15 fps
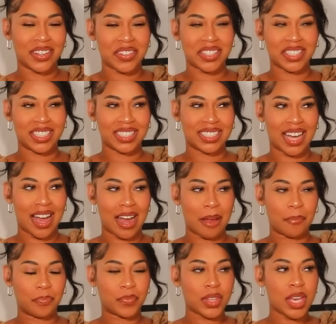That was a good
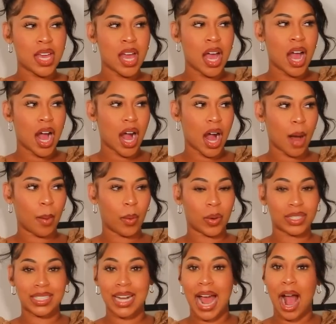time. I
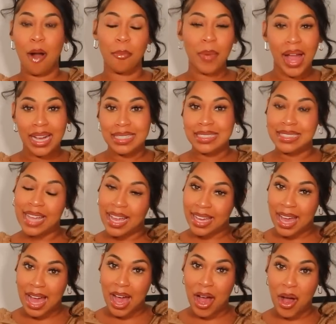worked at Outback
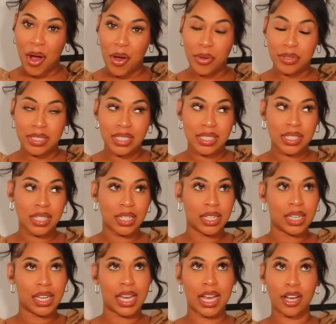Steakhouse
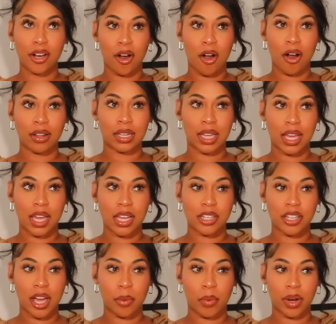in
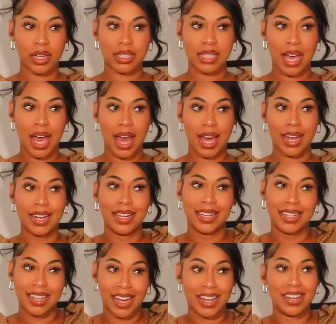college. I worked at
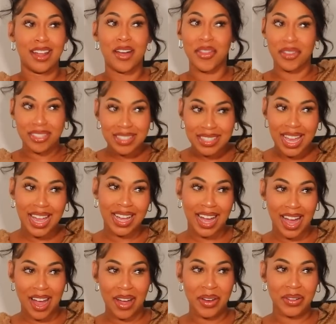another
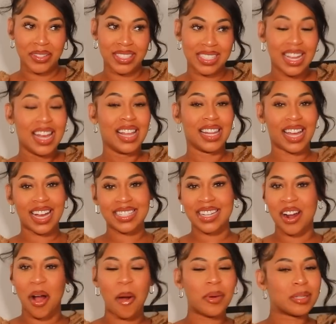steakhouse. Like I
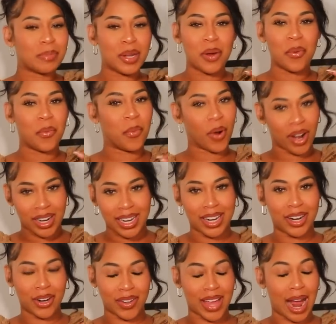said, I've always been a
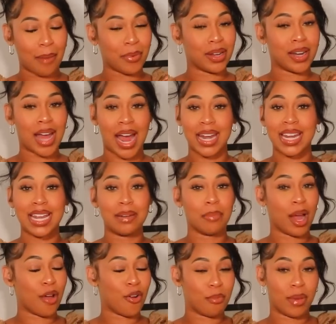working girl. Like, I need
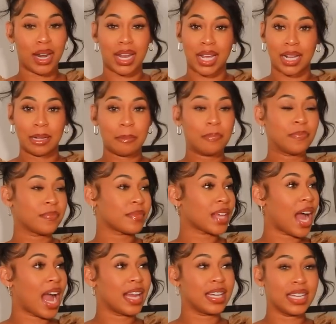my own money.
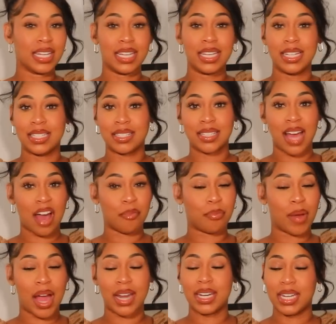I need
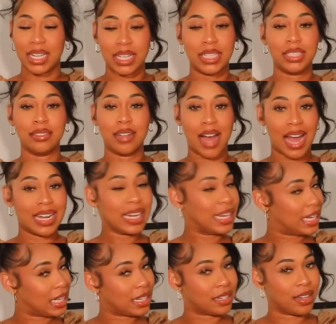
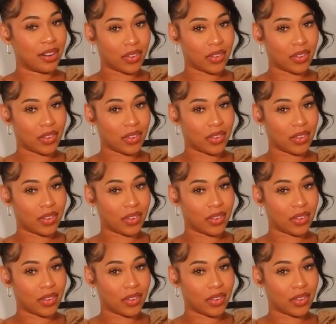it.